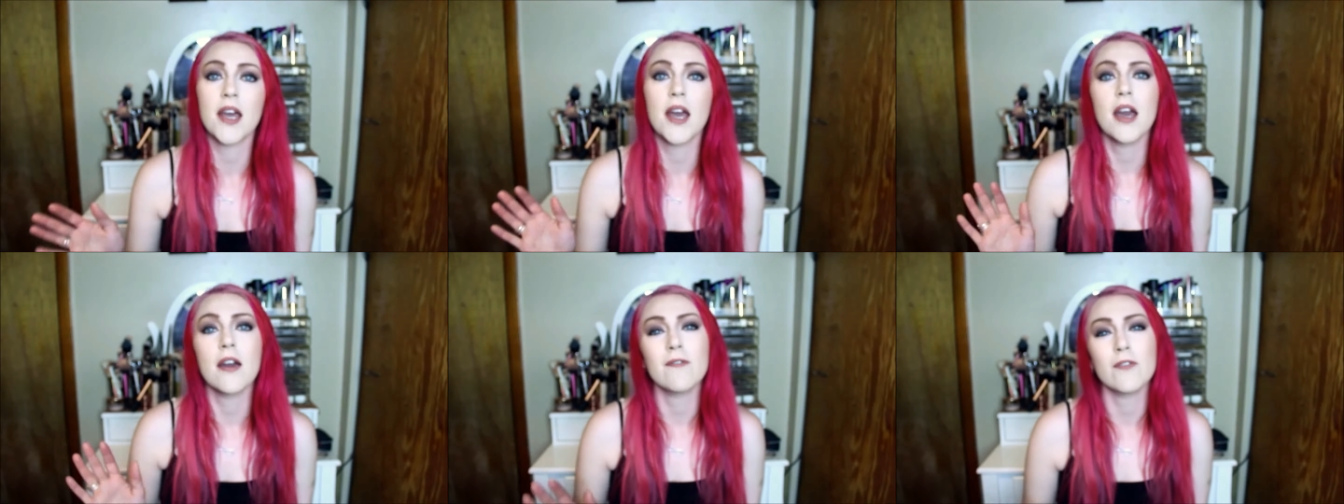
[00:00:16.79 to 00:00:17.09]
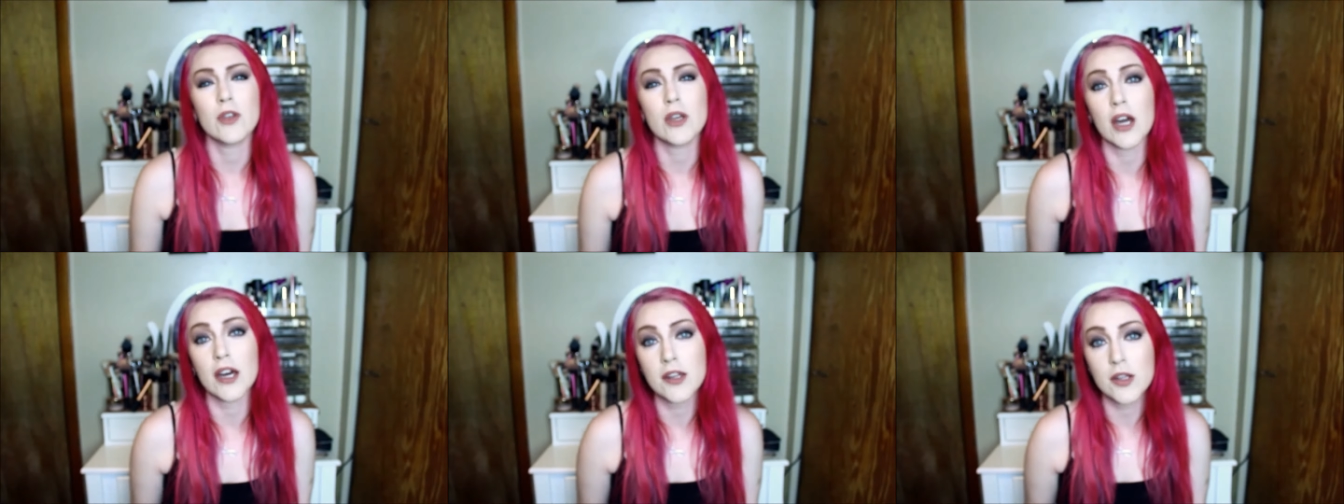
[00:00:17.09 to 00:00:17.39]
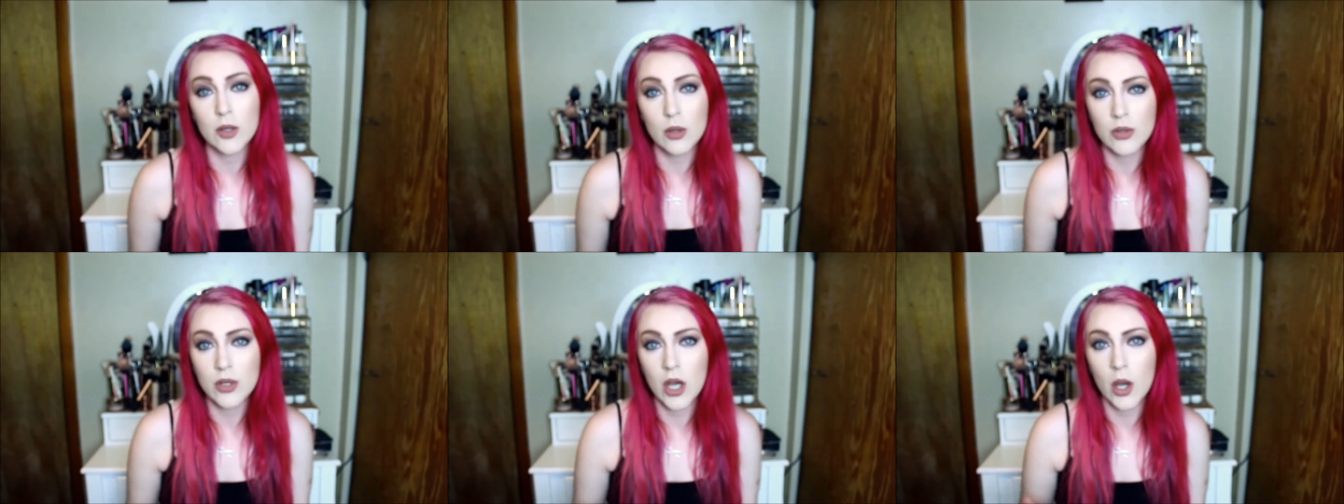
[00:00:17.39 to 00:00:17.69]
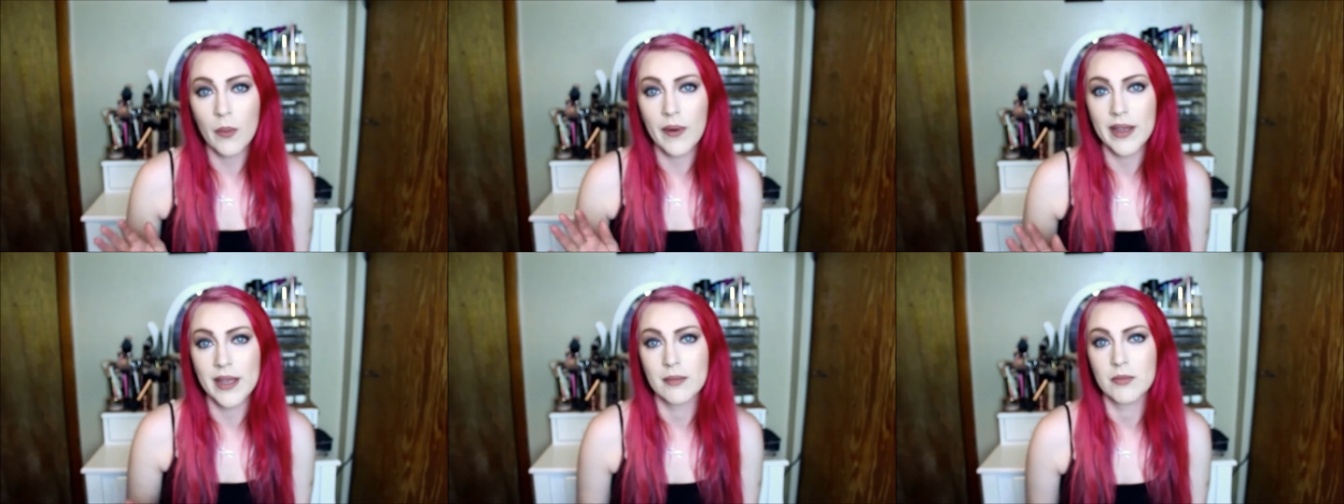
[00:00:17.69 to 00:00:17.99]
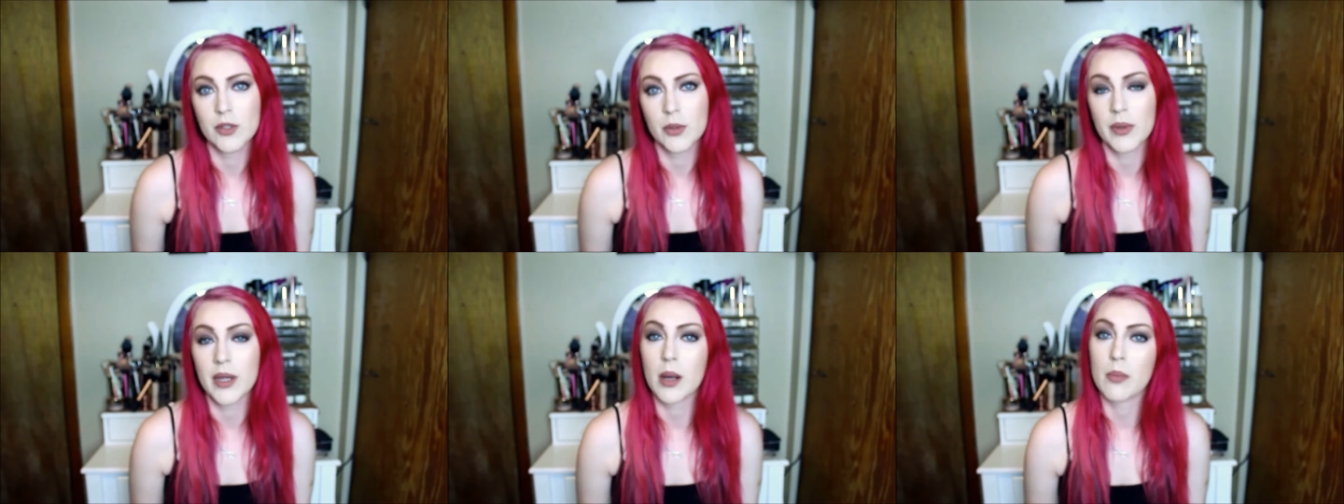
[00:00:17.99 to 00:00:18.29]
If you guys don't know, I
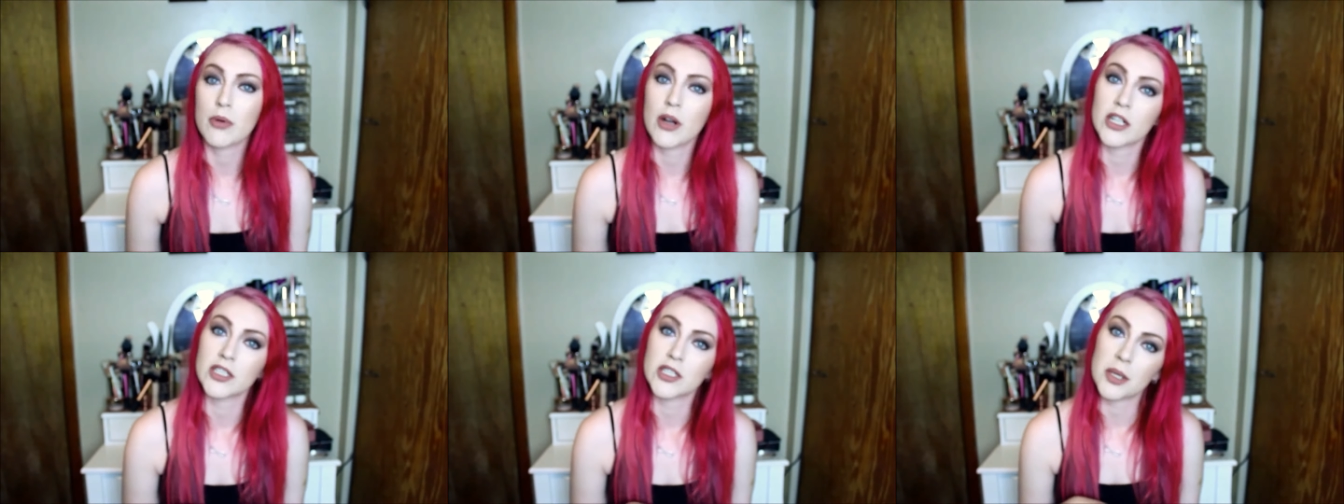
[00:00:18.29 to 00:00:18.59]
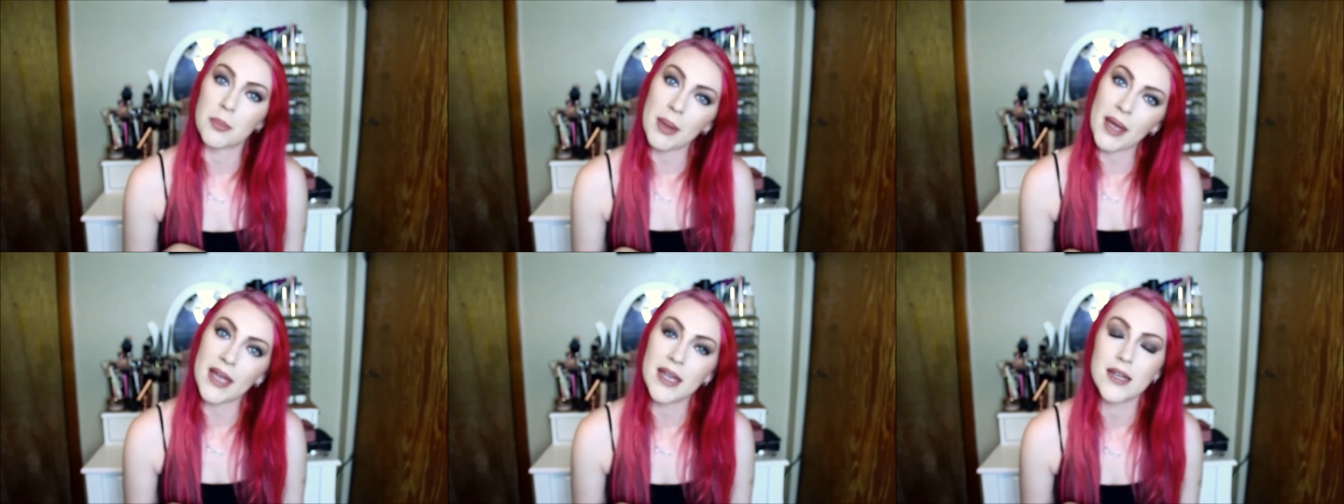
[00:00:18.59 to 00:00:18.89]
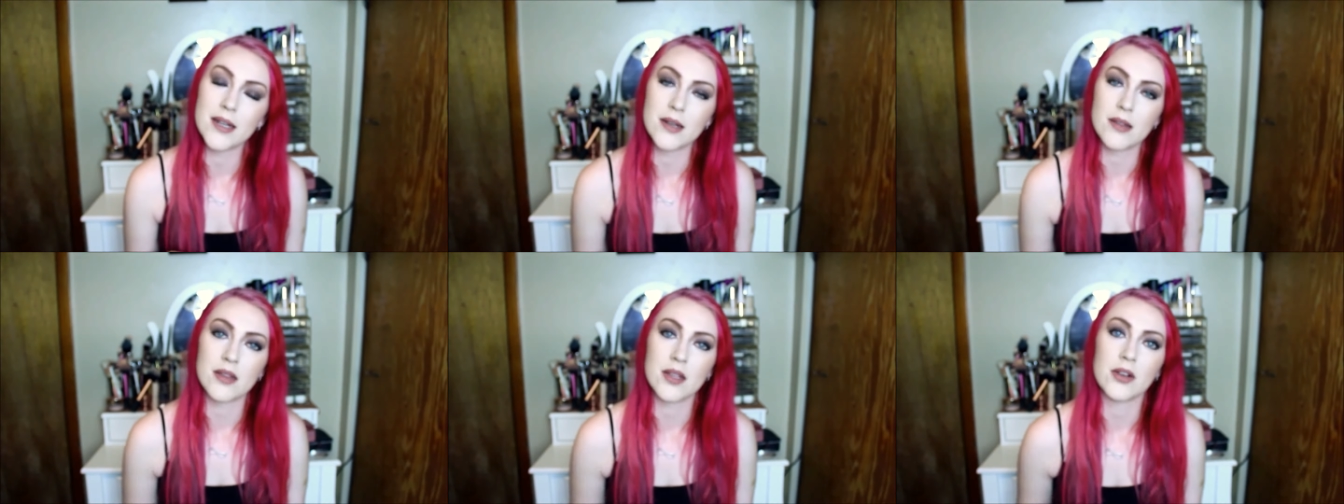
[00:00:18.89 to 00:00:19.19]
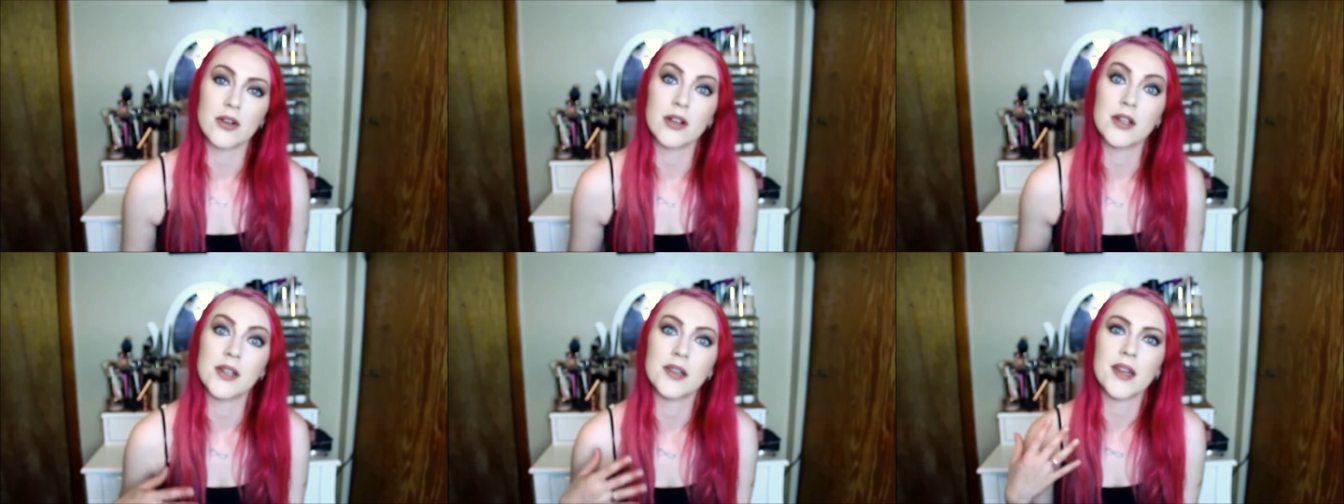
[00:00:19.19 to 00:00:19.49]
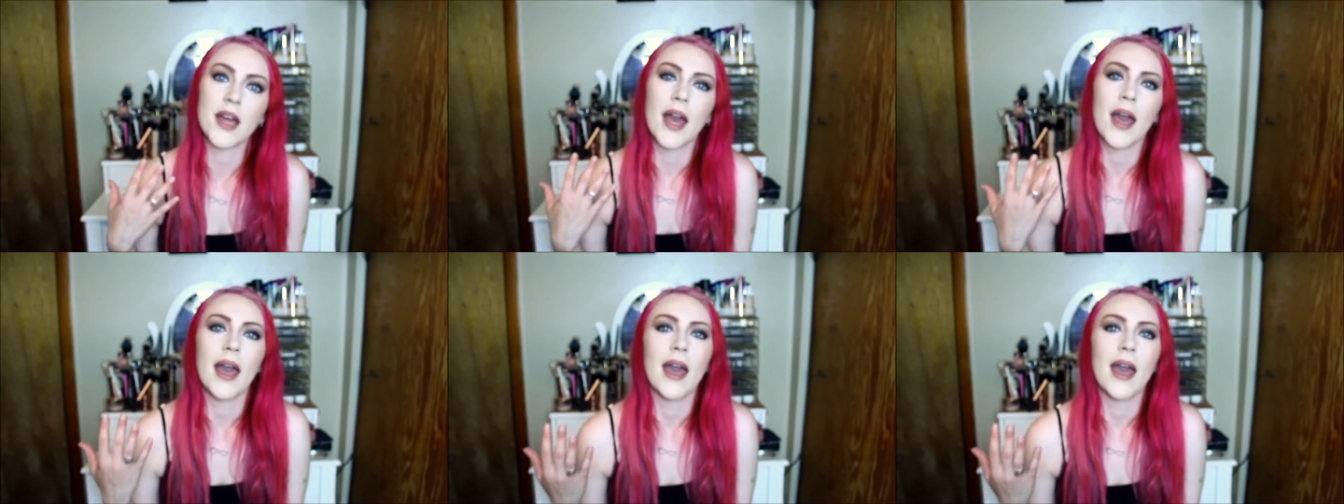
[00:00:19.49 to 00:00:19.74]
am doing a Project Pan series,